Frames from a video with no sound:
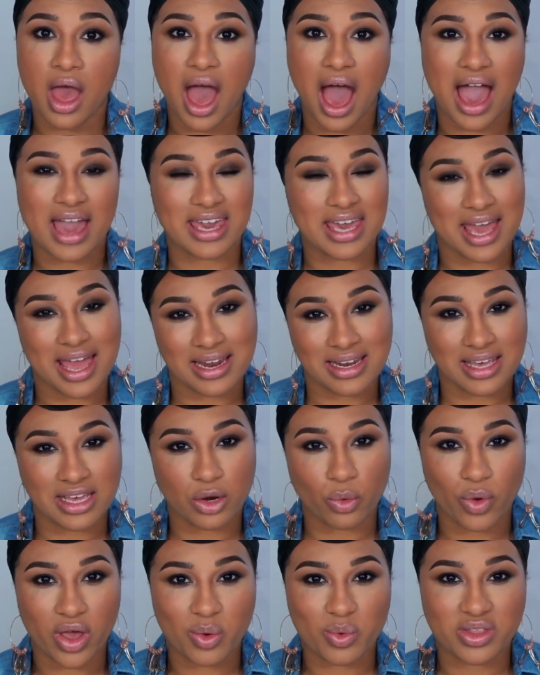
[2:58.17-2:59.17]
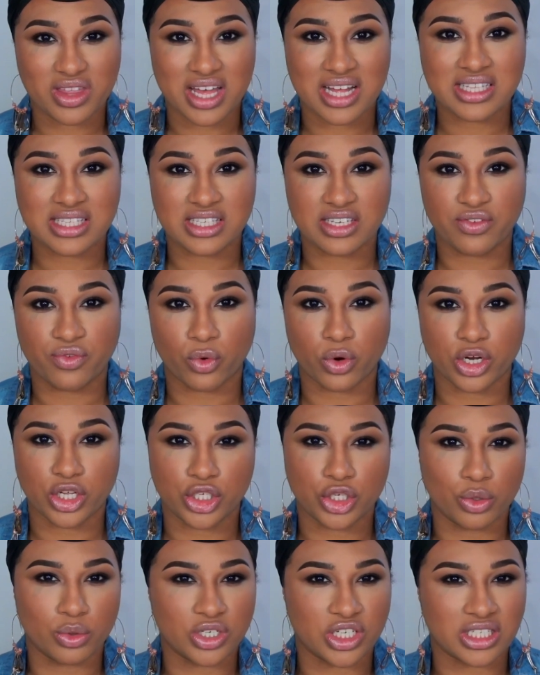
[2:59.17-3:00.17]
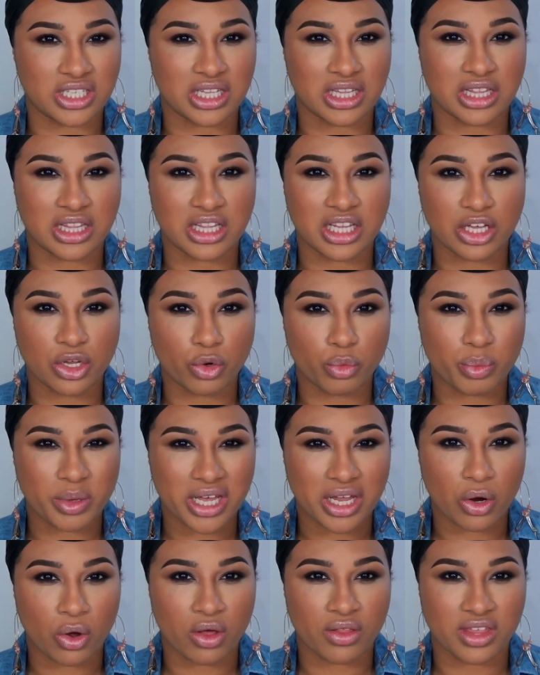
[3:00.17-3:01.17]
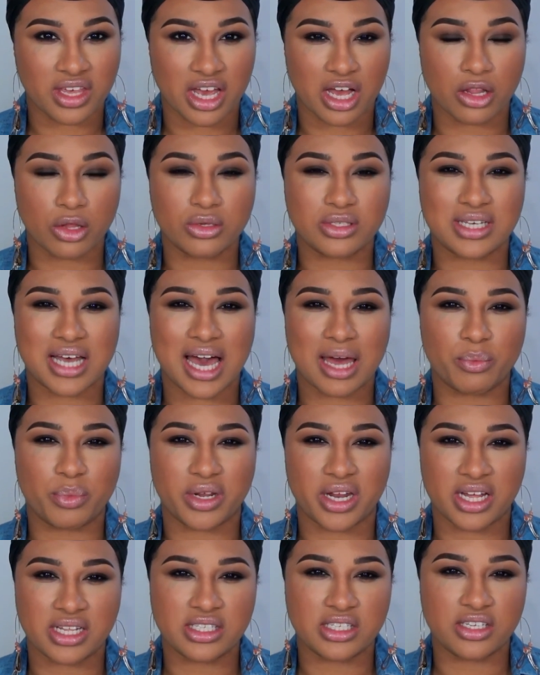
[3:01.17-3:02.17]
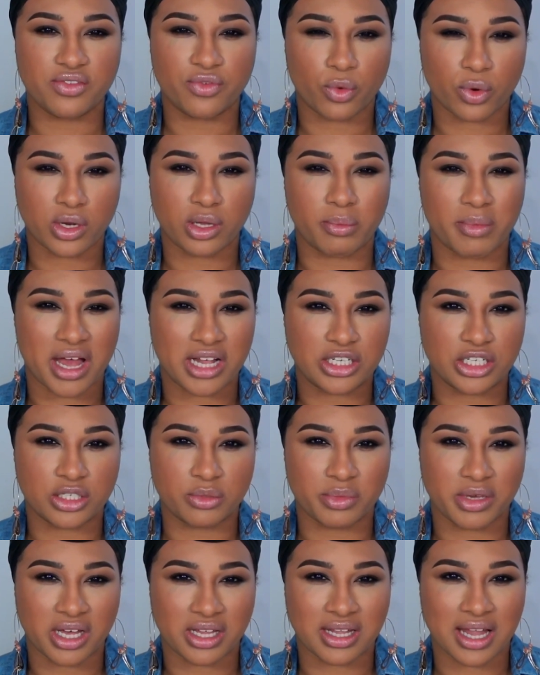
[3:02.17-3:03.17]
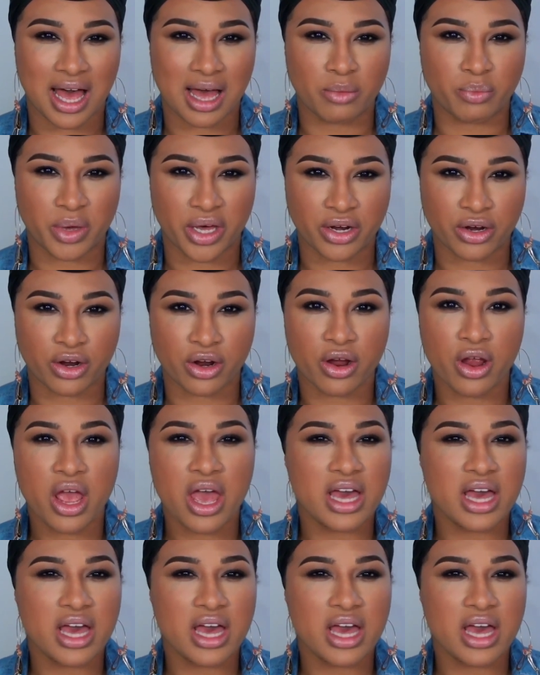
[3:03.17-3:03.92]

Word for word: I can get away with NC42. It's just a little bit on the yellow side, but NC40 matches me a lot better.